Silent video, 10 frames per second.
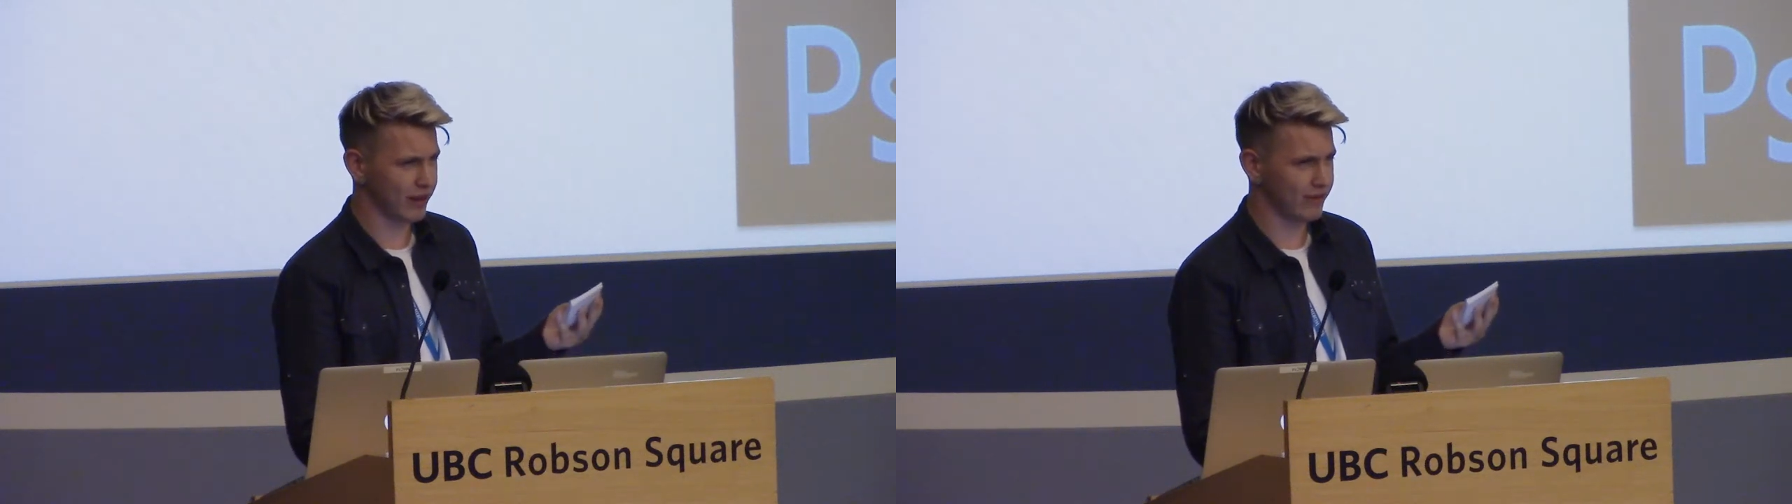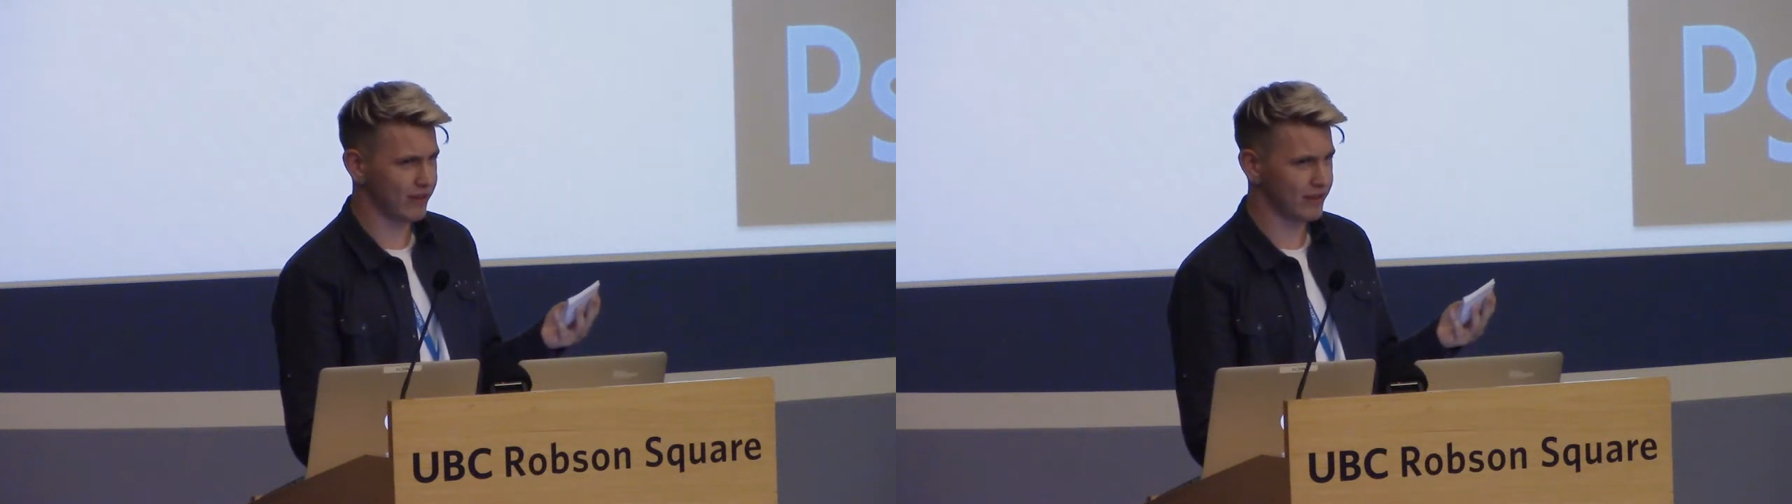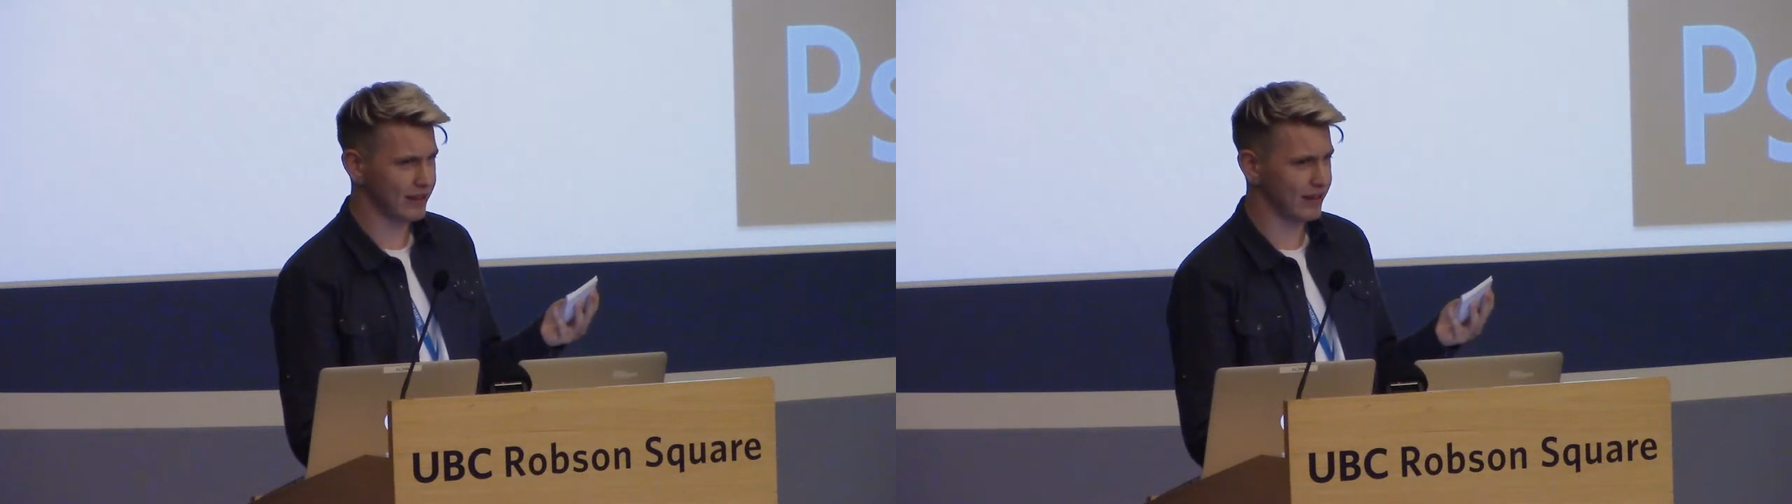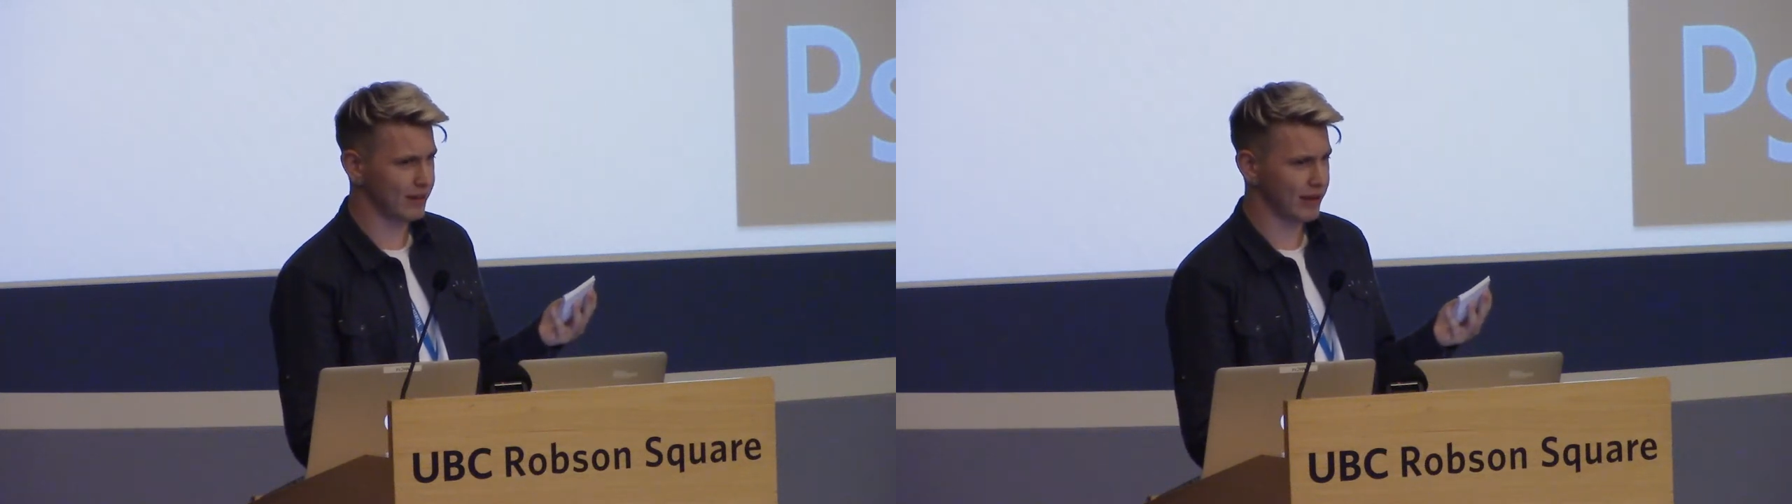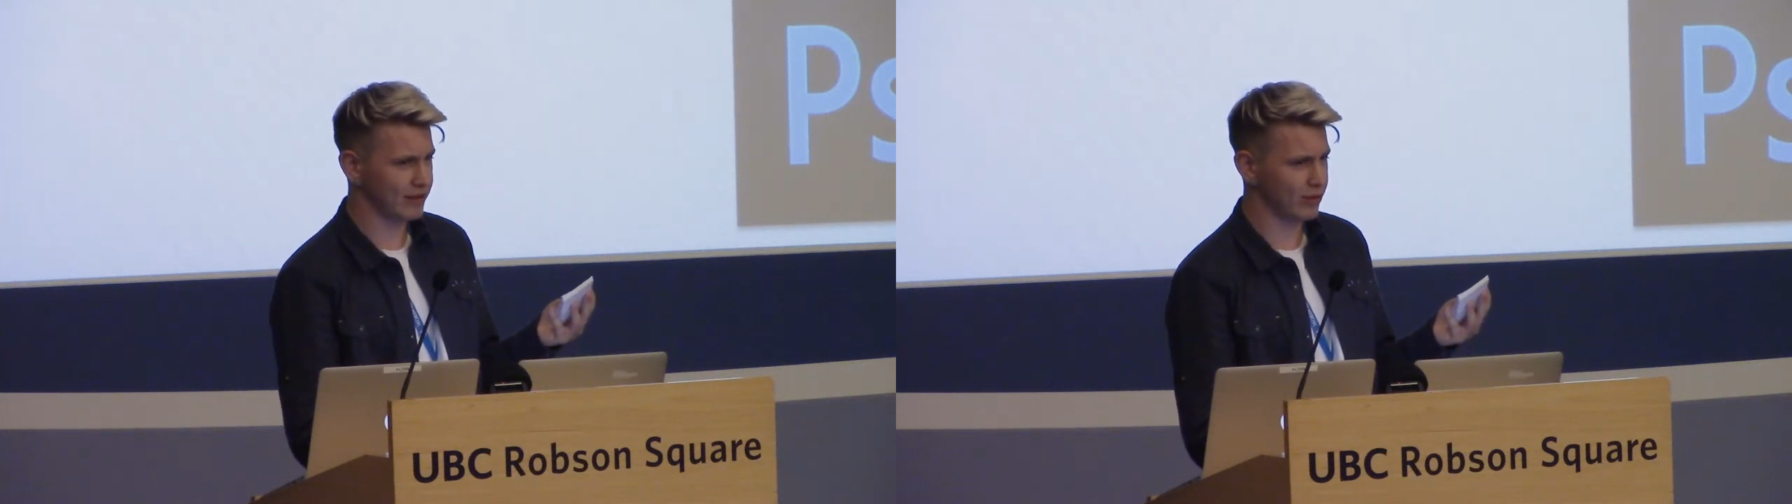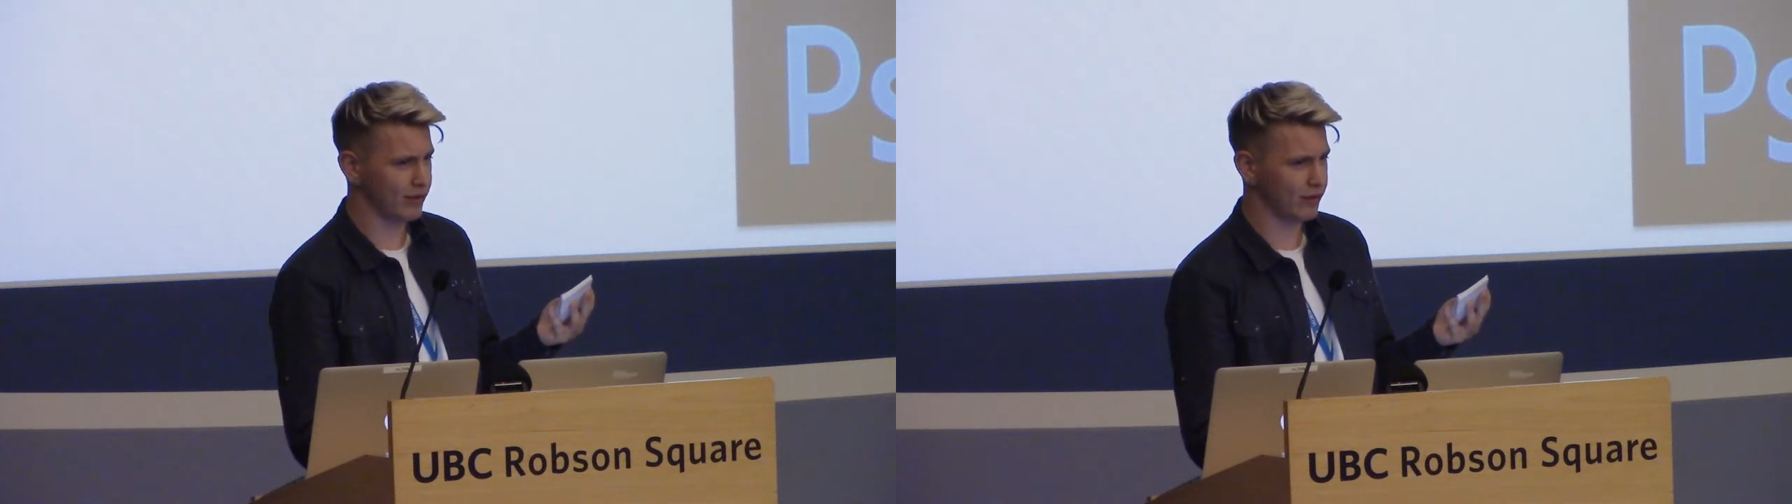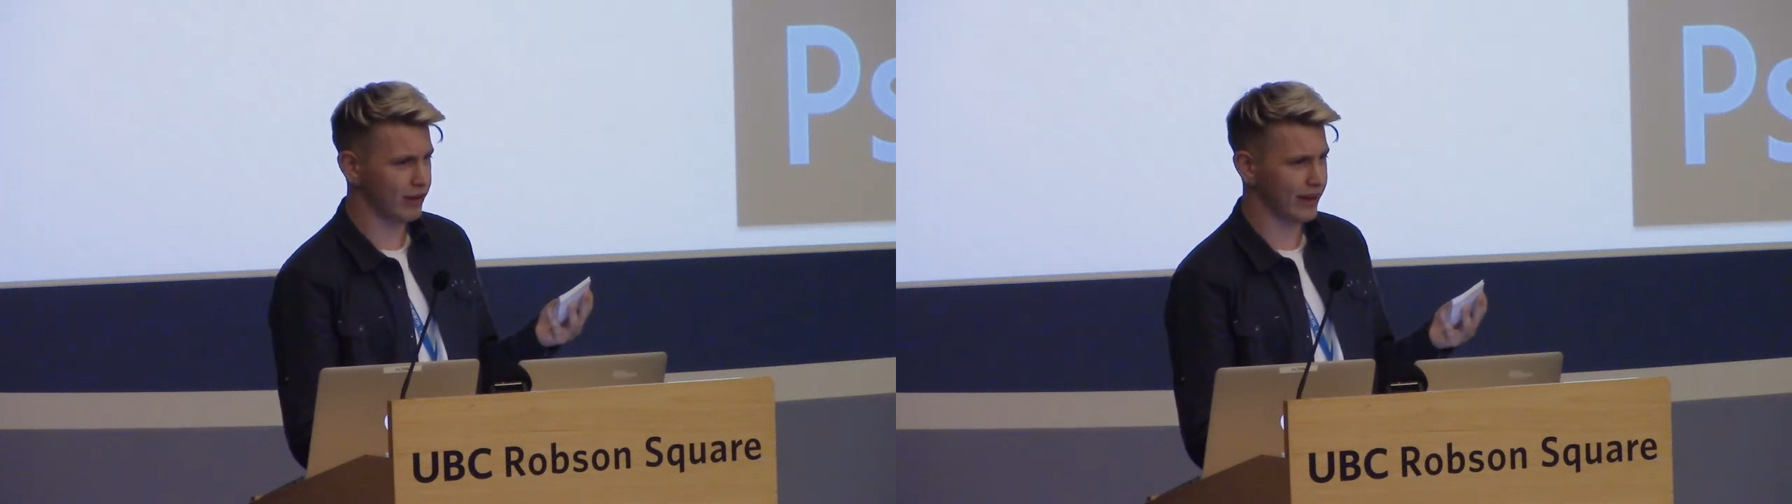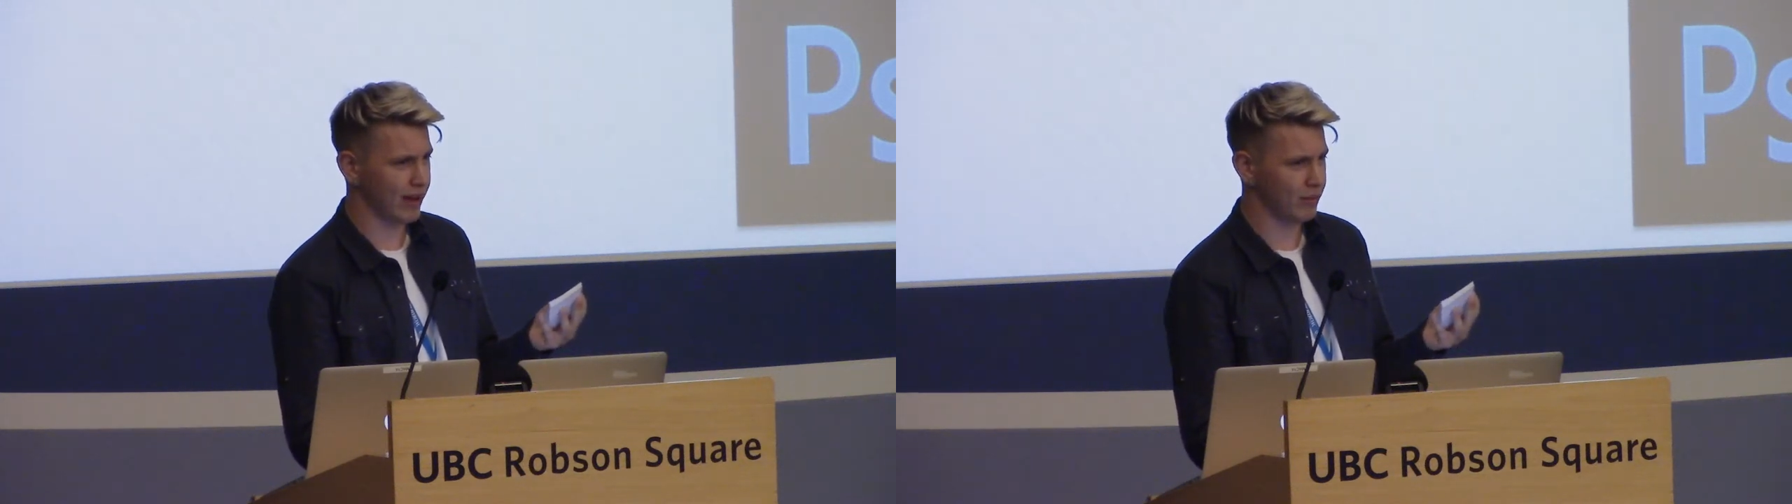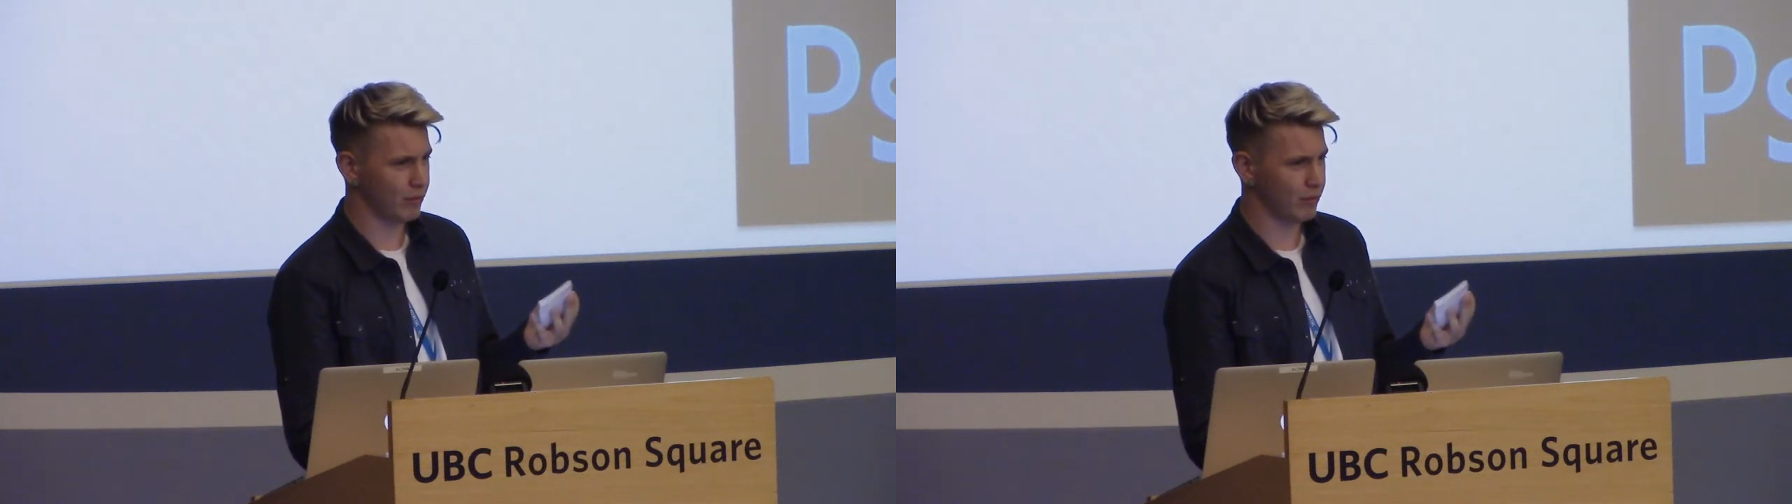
fifteen gigabytes with a free account,